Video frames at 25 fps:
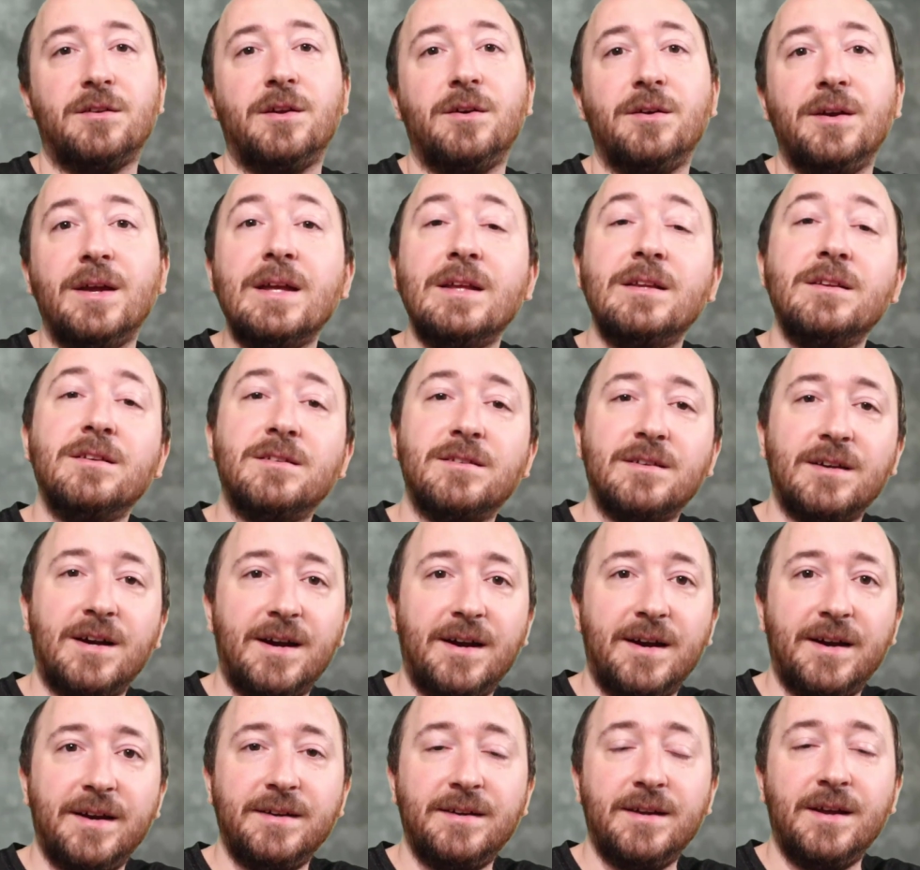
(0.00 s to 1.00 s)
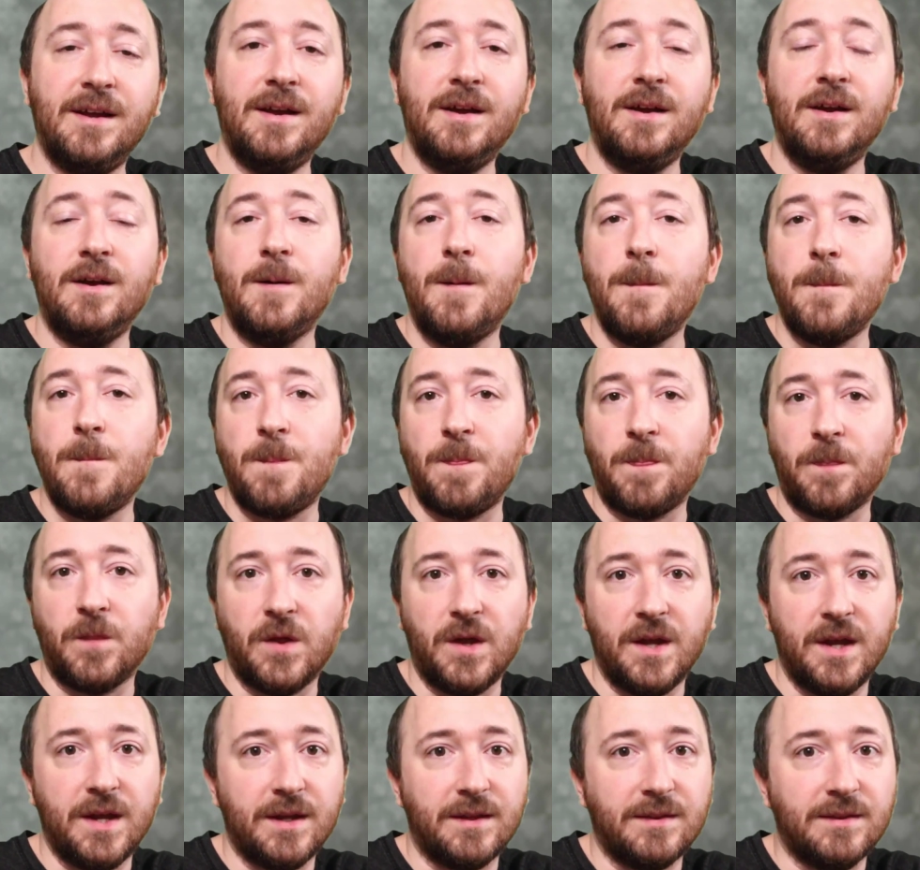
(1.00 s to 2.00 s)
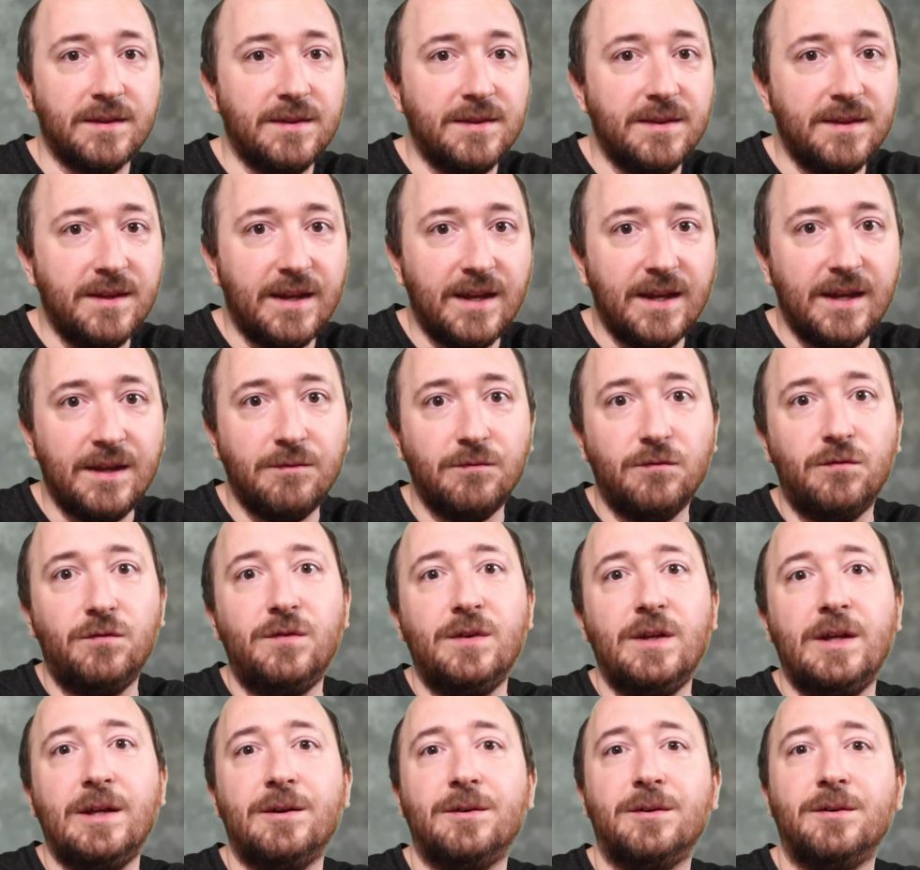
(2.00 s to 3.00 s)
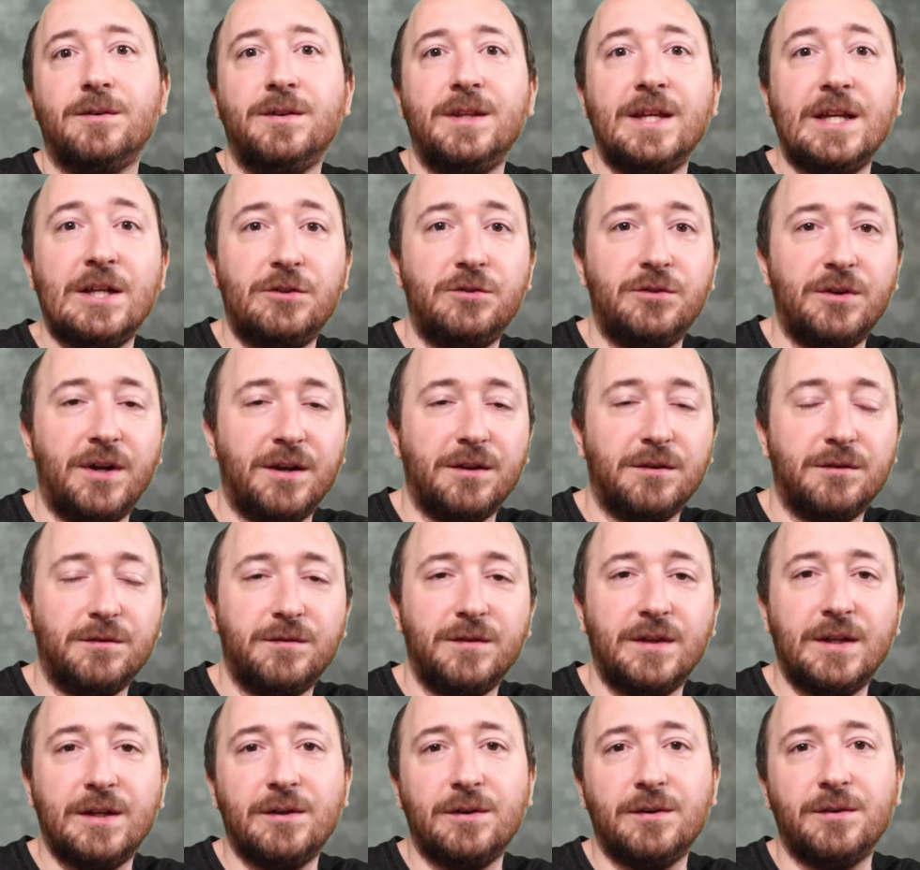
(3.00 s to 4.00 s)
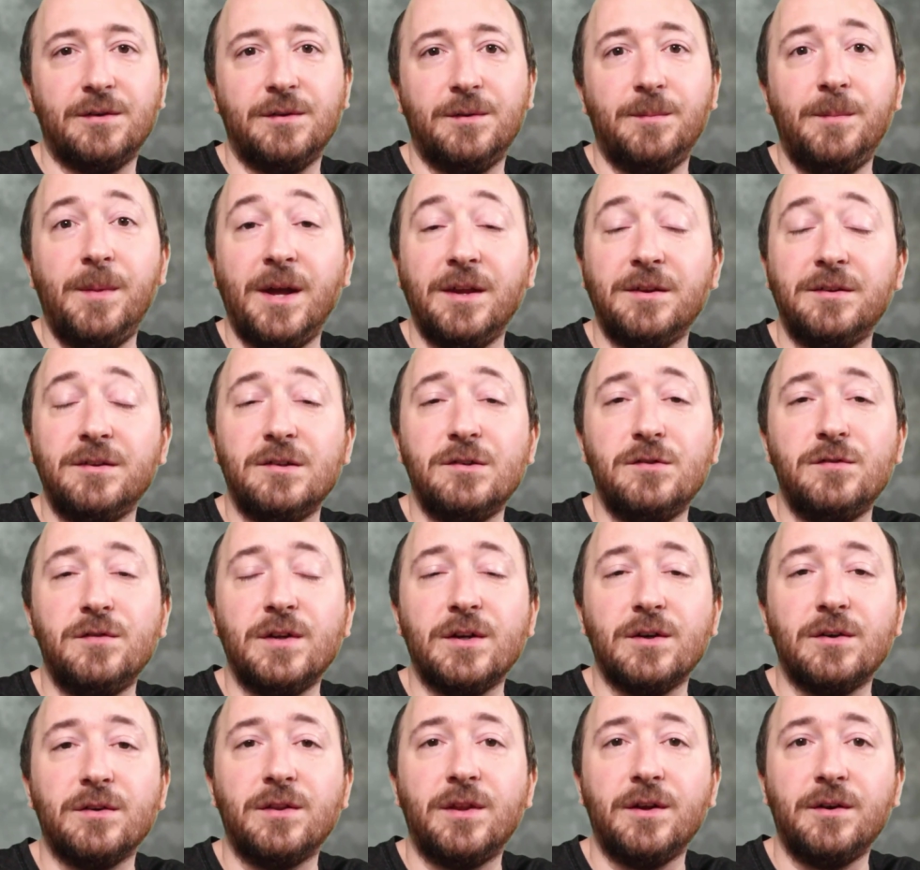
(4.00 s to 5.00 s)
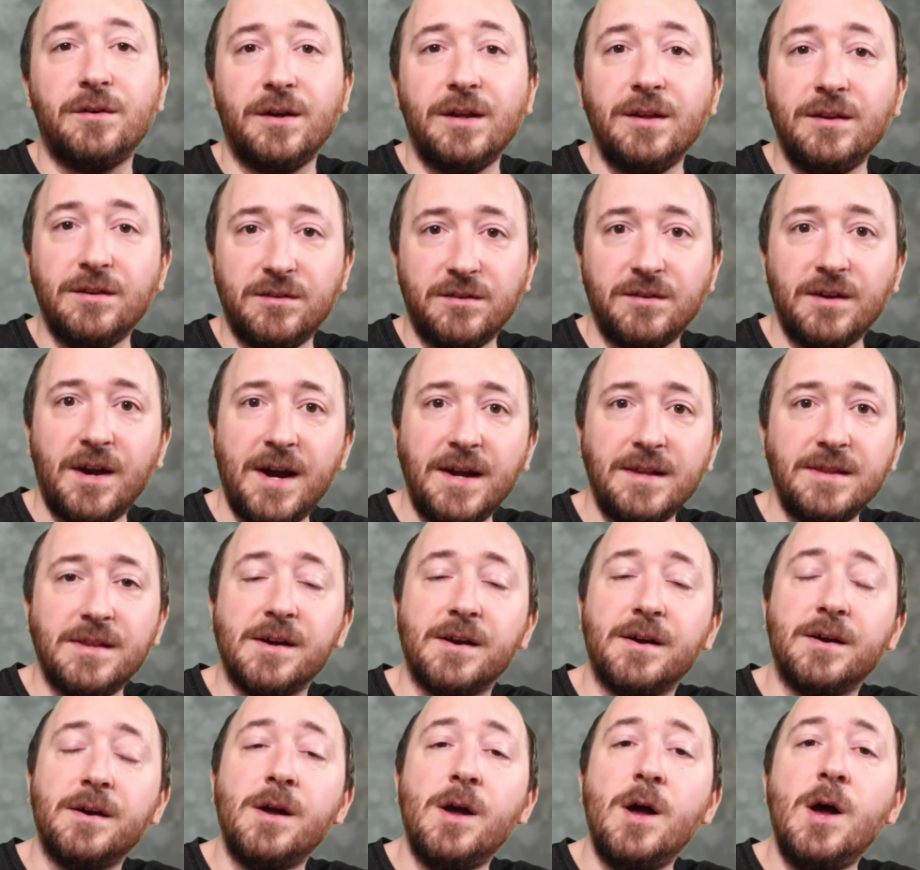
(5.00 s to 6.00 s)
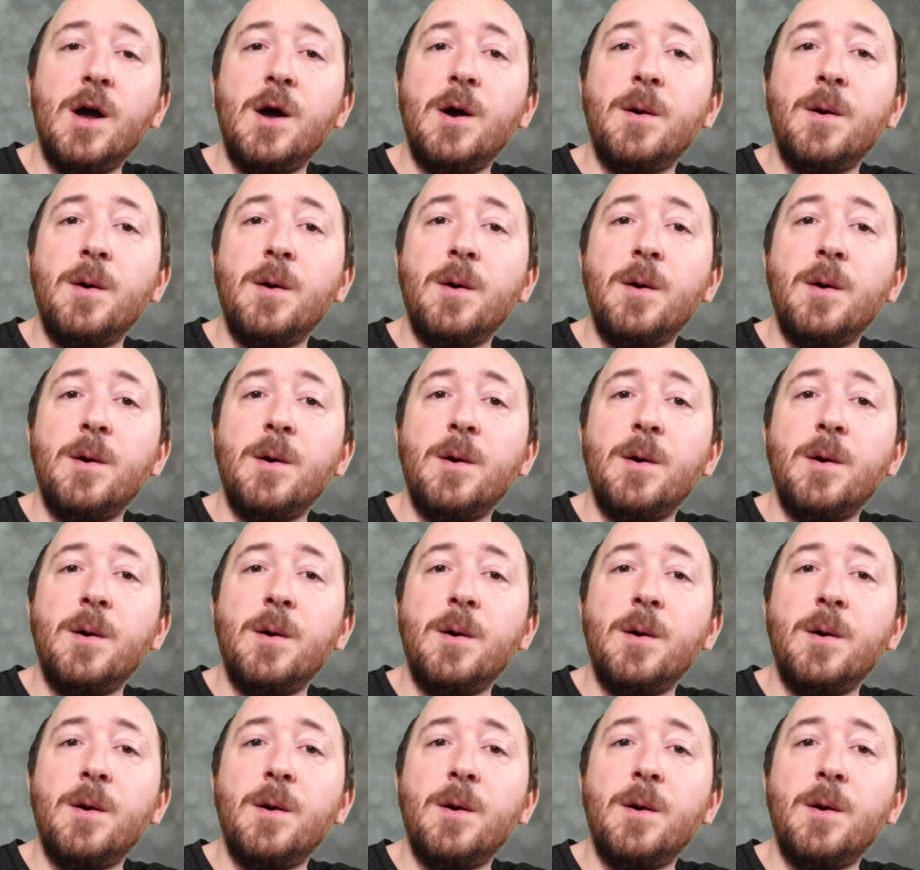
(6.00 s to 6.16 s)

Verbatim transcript: They're inside like the name field, the address field, message field. They're inside there.